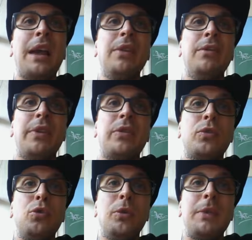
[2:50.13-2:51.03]
I love this
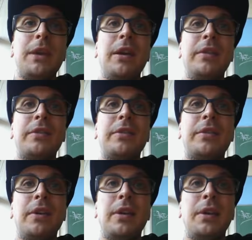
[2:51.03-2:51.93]
tool
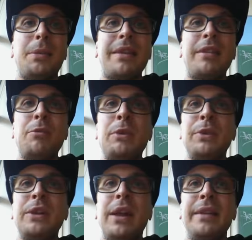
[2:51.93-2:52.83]
because, as I've been
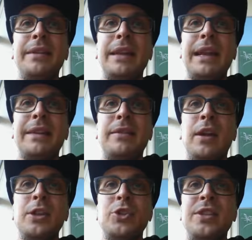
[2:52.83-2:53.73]
realizing, it's
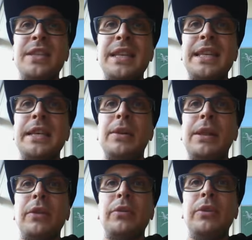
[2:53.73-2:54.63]
not just the
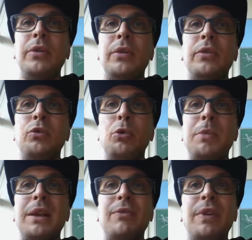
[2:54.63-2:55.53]
ELL students who will
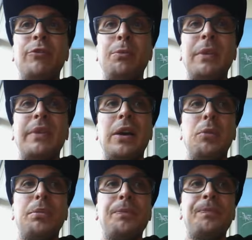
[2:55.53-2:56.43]
benefit from this
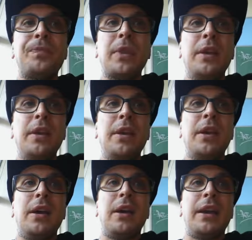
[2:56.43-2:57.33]
help.
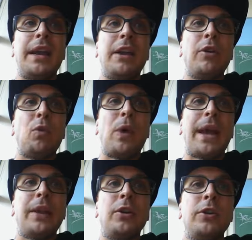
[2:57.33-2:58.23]
Erin
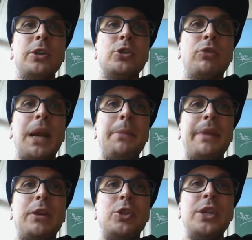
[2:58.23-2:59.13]
Wagoner
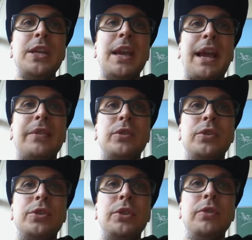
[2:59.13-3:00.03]
describes how she asked
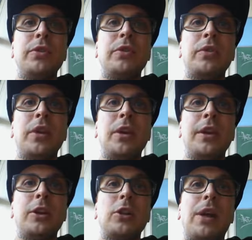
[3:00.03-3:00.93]
her students in her